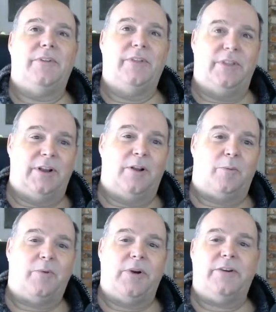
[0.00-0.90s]
little
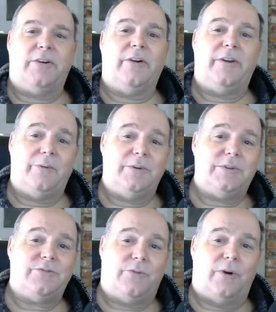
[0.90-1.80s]
printer. It
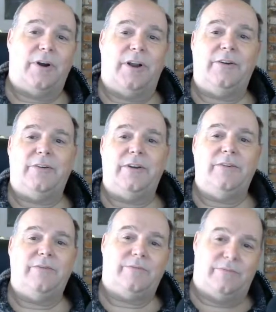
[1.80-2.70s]
was 400 and,